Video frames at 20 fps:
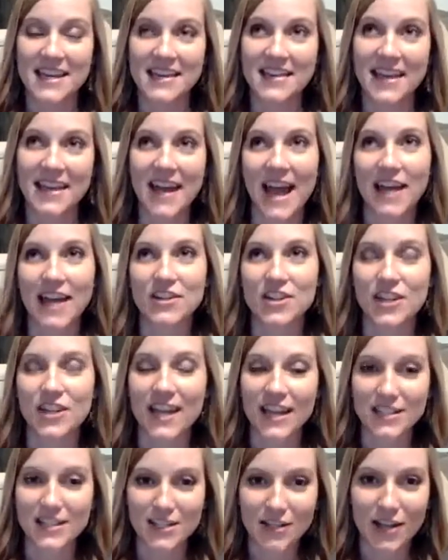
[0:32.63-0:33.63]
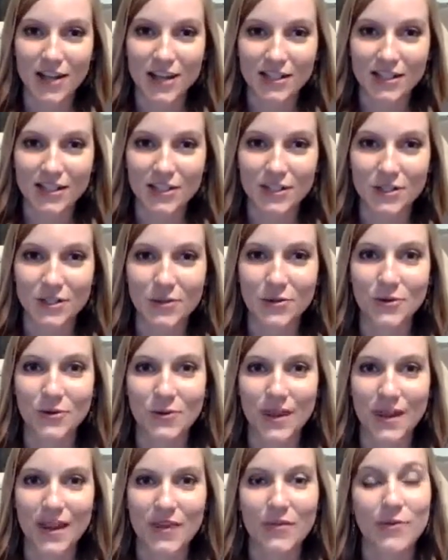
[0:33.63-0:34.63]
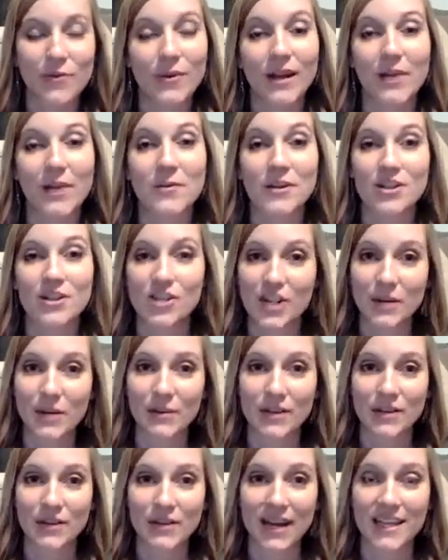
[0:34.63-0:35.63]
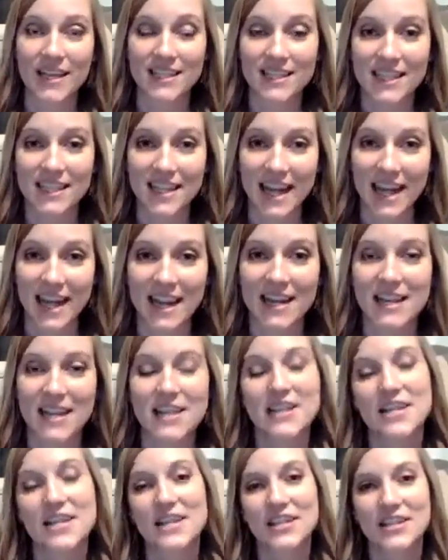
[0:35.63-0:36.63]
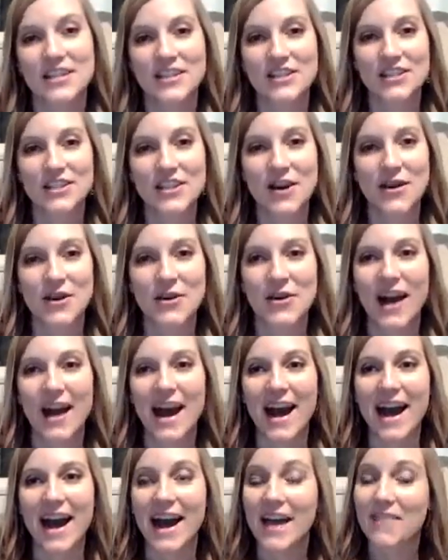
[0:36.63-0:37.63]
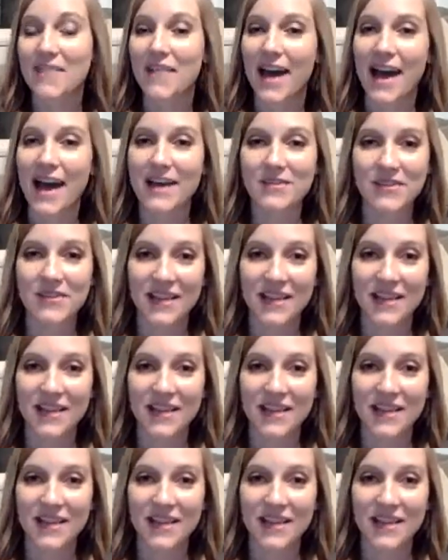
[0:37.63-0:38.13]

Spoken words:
That actually has a lot to do with what I want to share with you guys tonight. So I've had